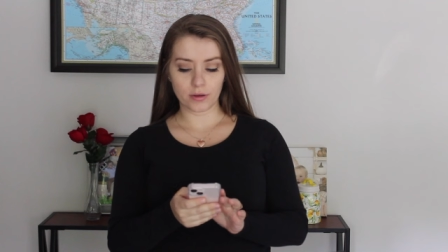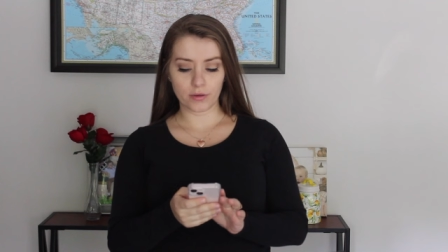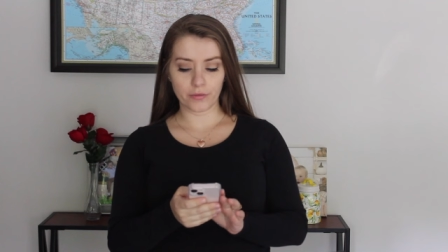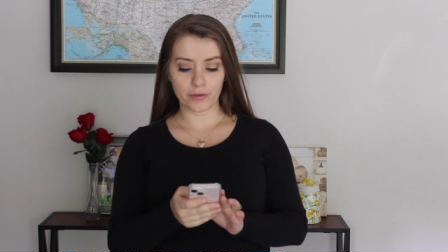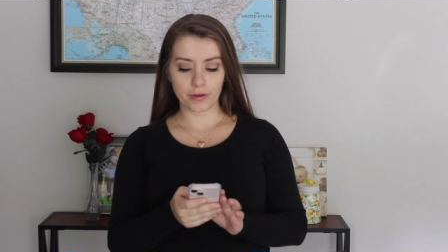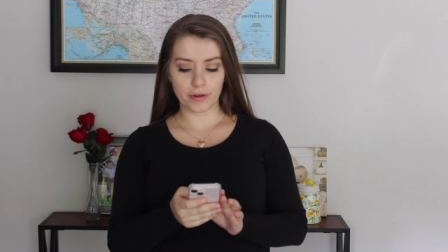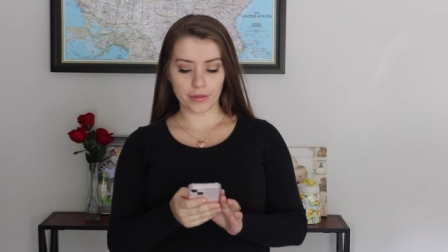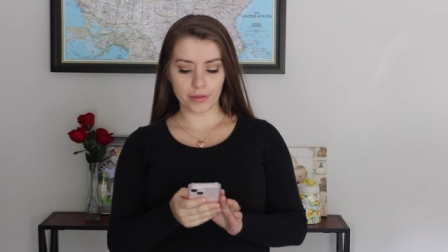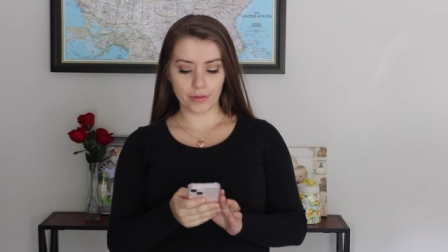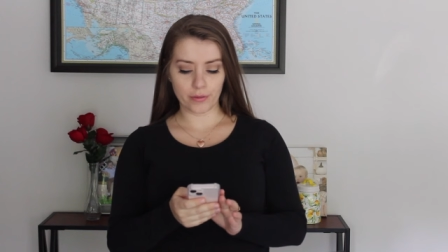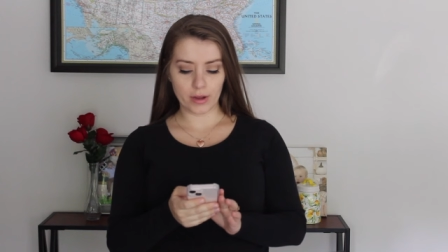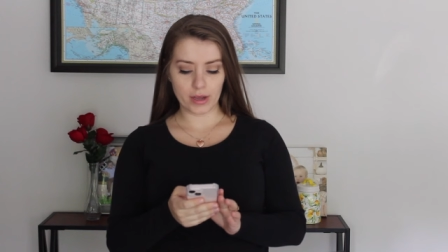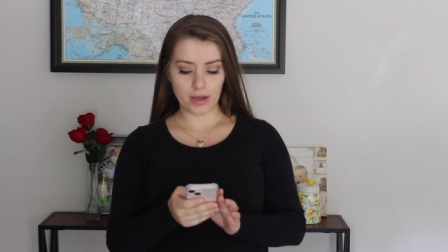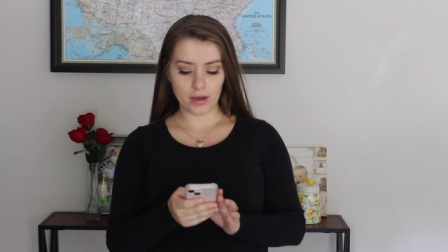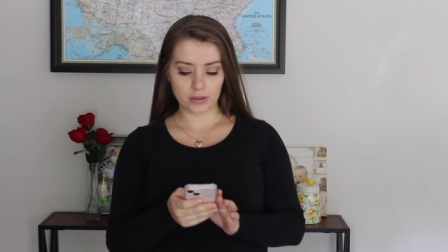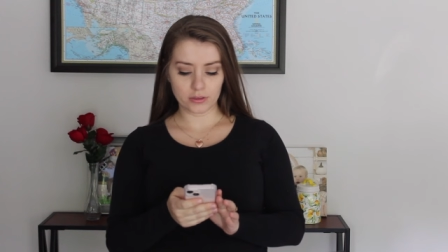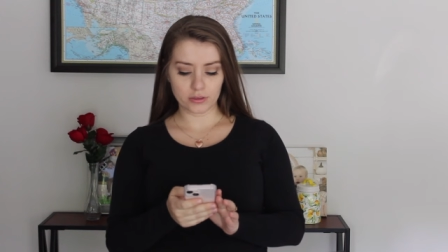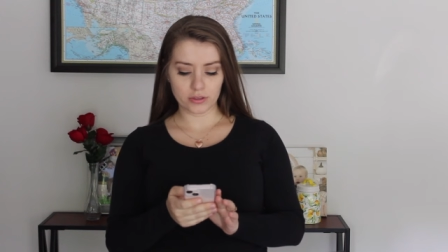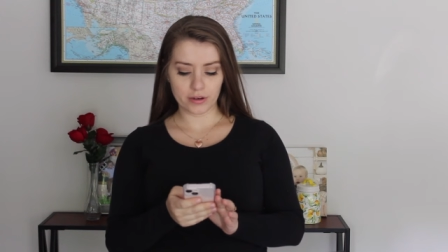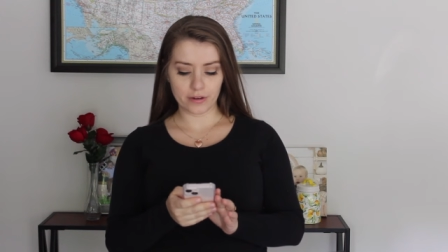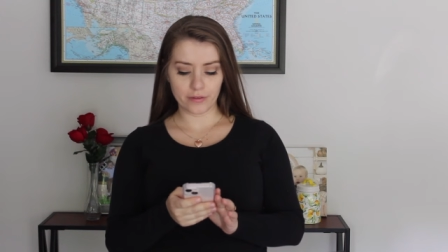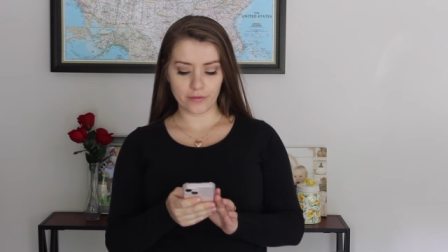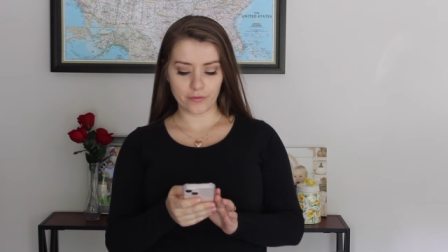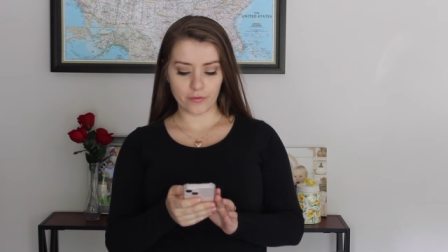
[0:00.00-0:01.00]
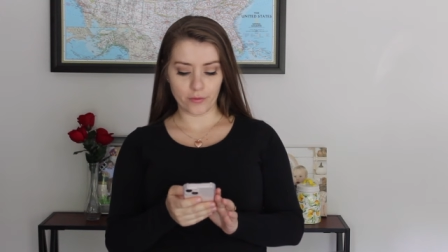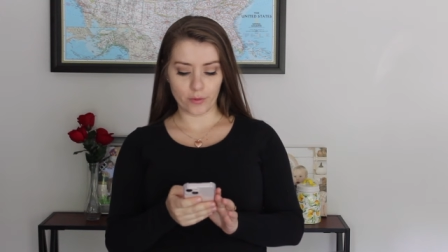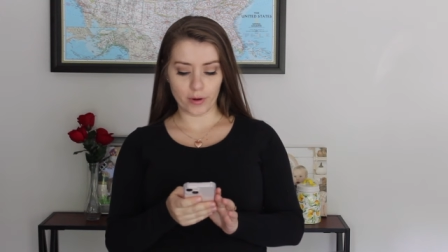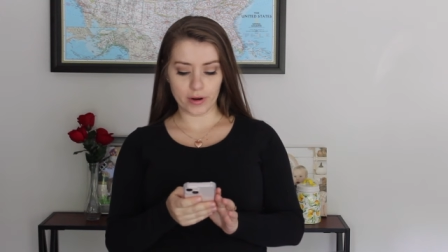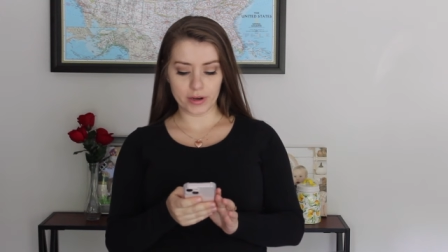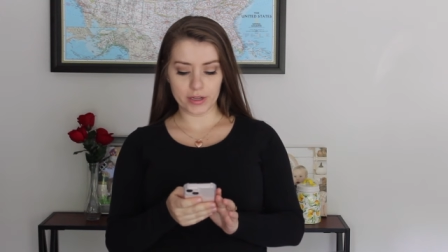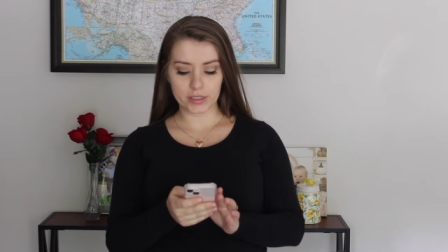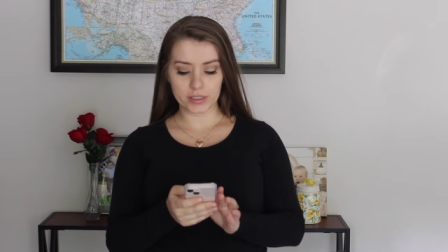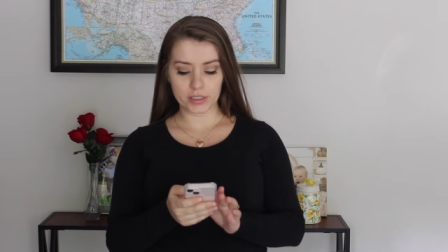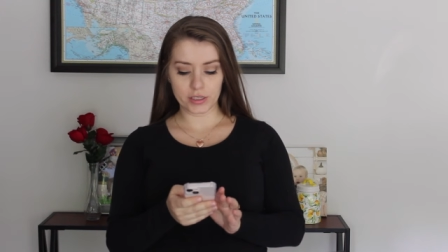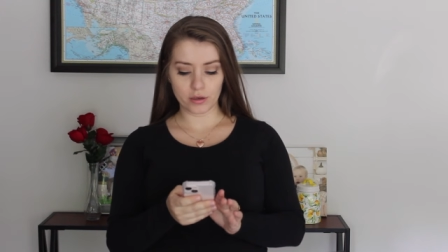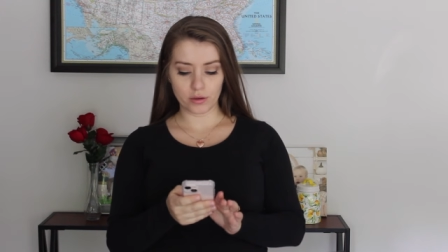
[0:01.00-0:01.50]
over three hundred
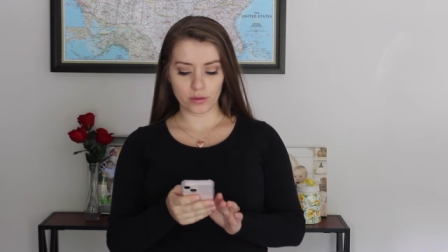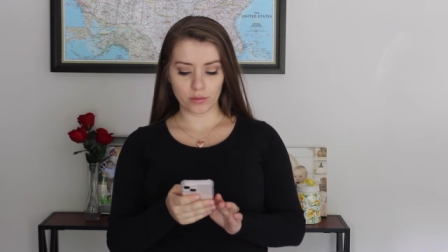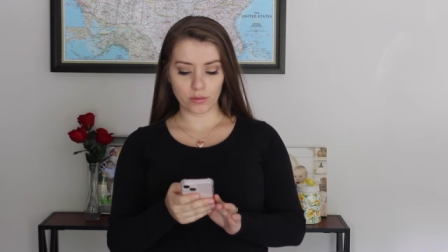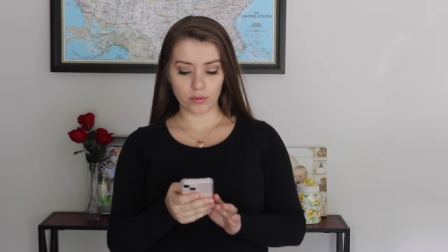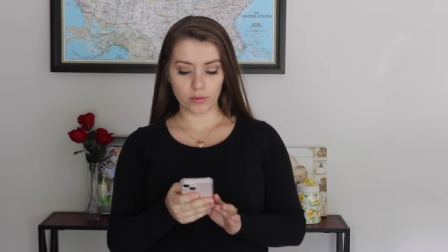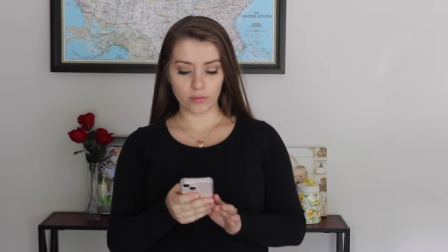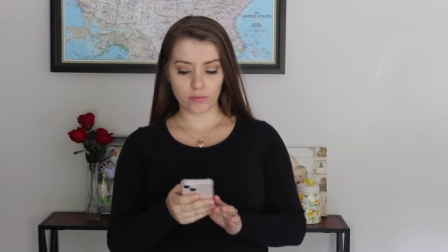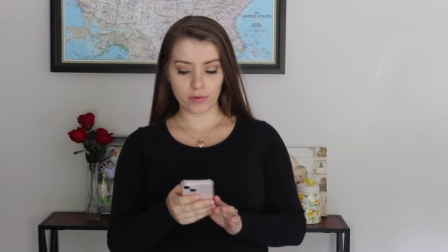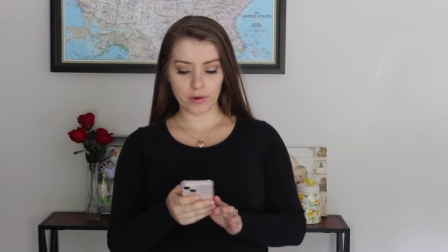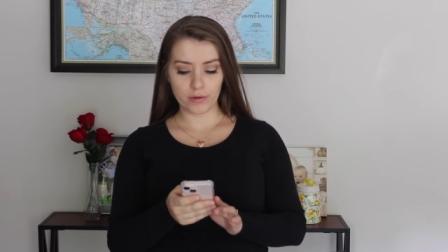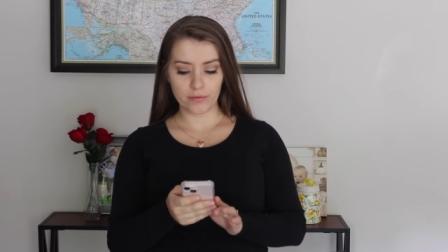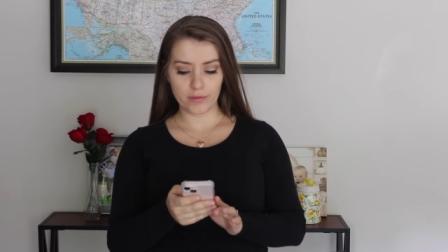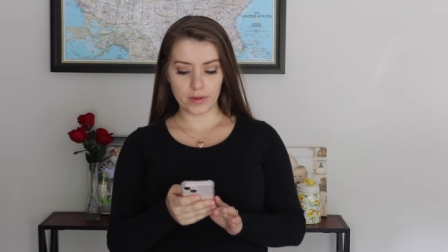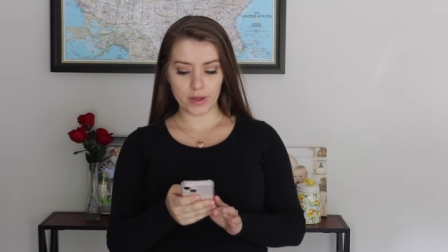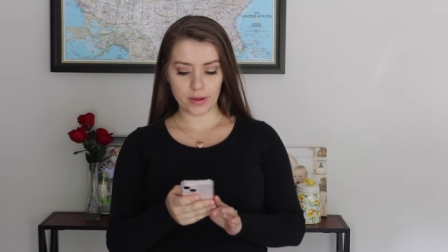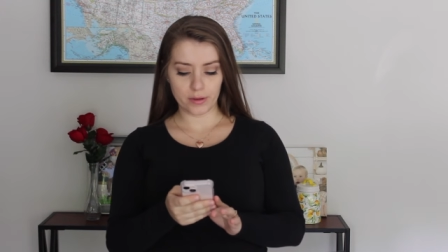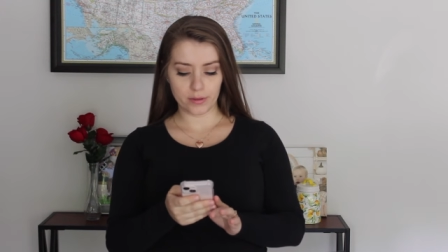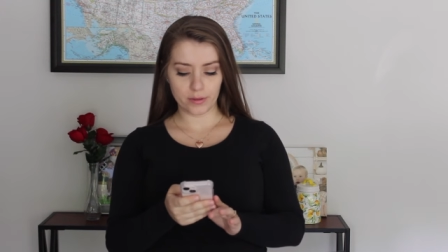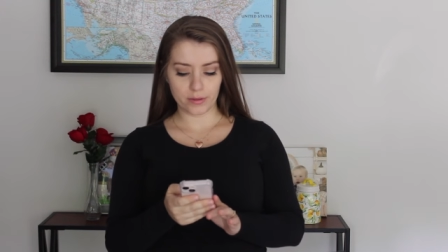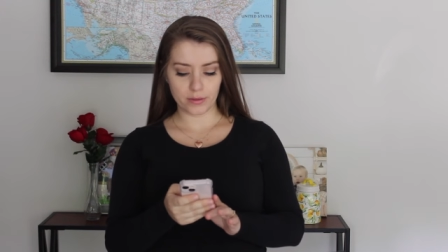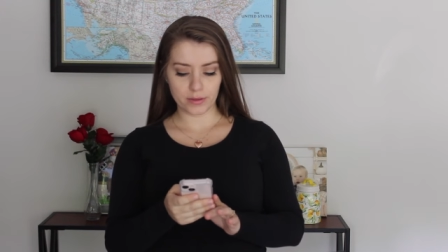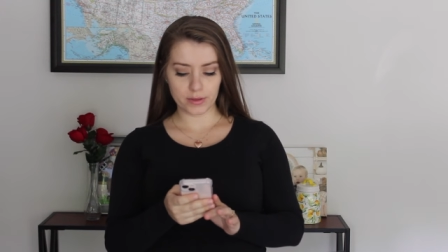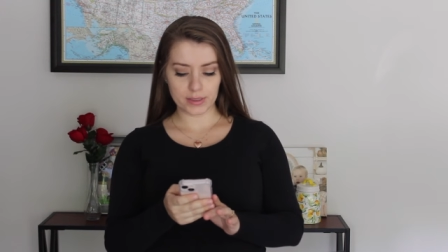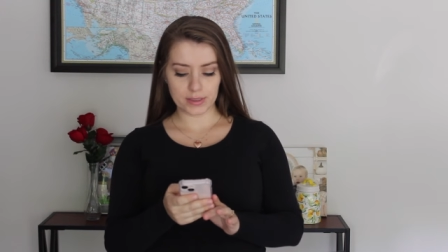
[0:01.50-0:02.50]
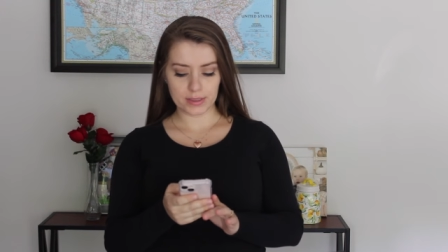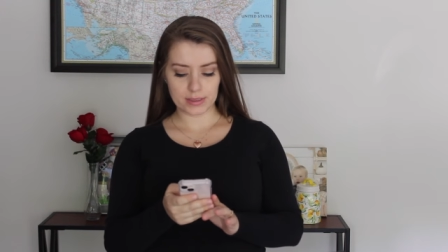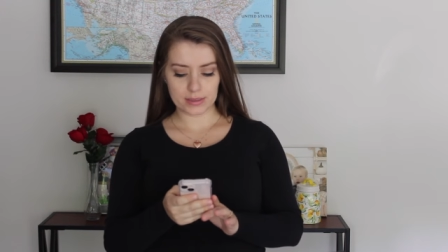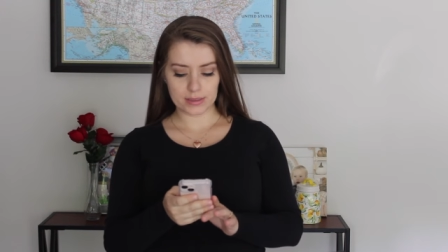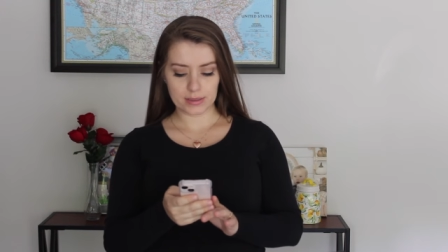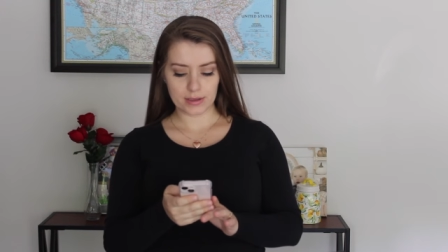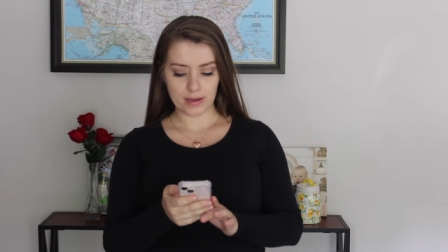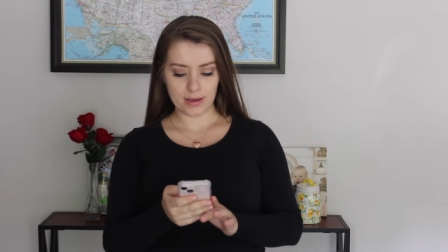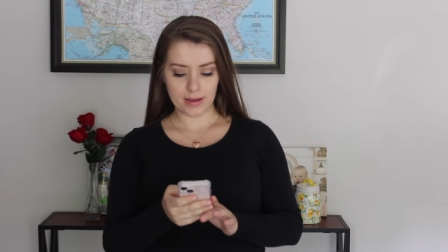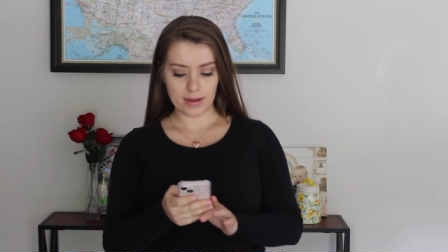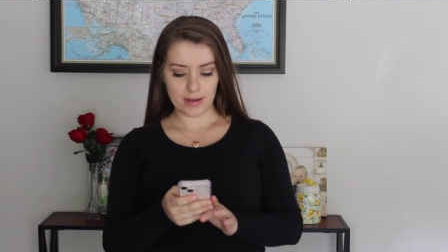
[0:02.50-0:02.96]
forty-two reviews.